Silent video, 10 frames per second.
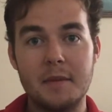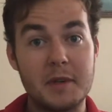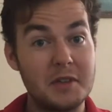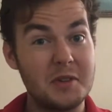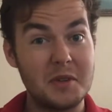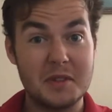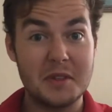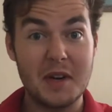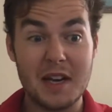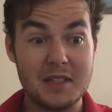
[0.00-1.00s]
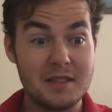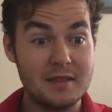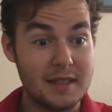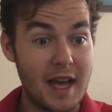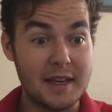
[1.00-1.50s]
controls the direction
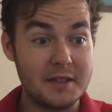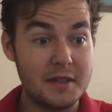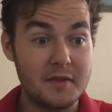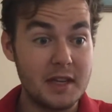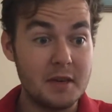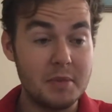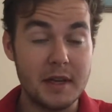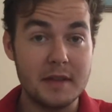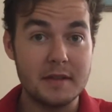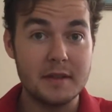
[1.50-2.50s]
and attitude of the airplane.